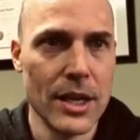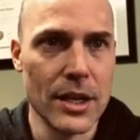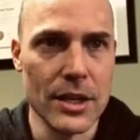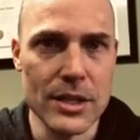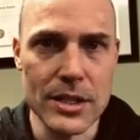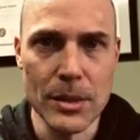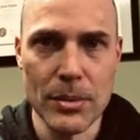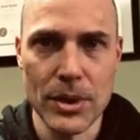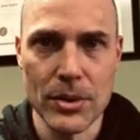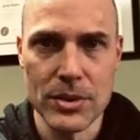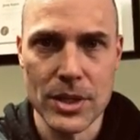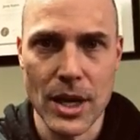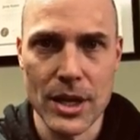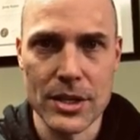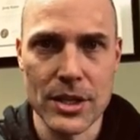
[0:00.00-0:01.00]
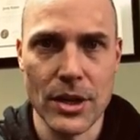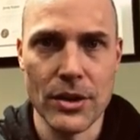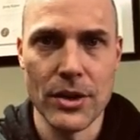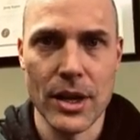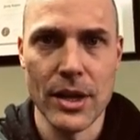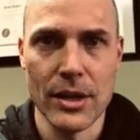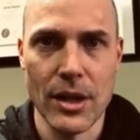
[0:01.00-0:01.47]
going to sleep with those socks all
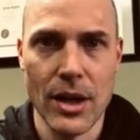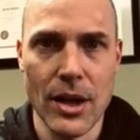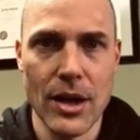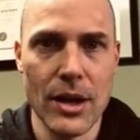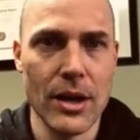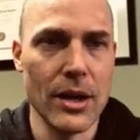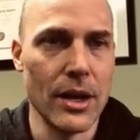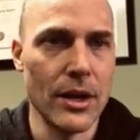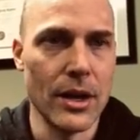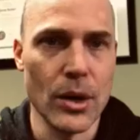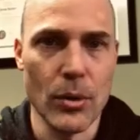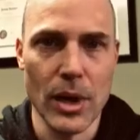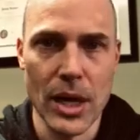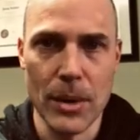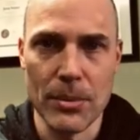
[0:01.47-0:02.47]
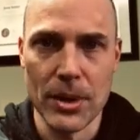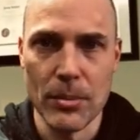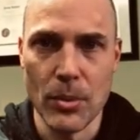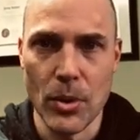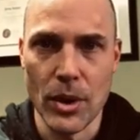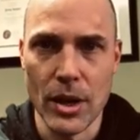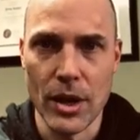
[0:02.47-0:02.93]
night long, and you're going to wake up in the
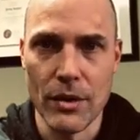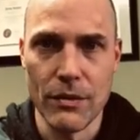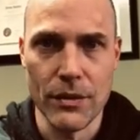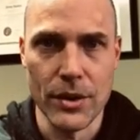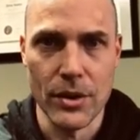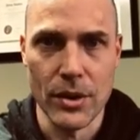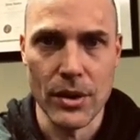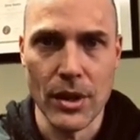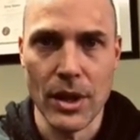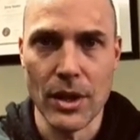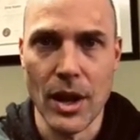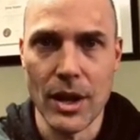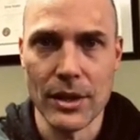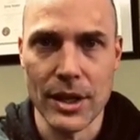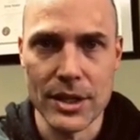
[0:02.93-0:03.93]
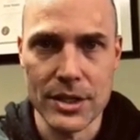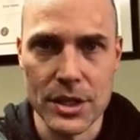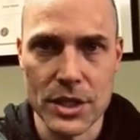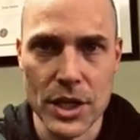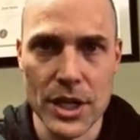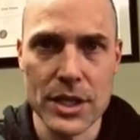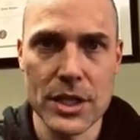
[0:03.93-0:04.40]
morning and feel a lot less
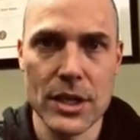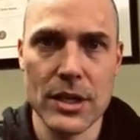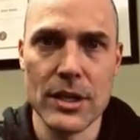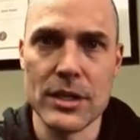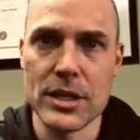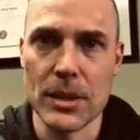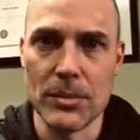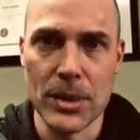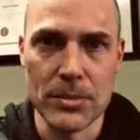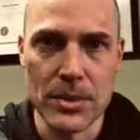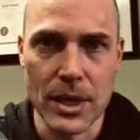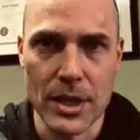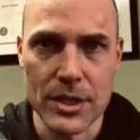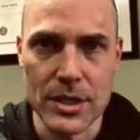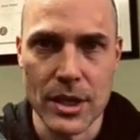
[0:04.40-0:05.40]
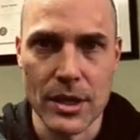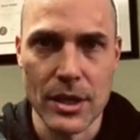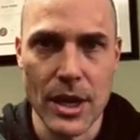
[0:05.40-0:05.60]
congestion. Symptoms are going to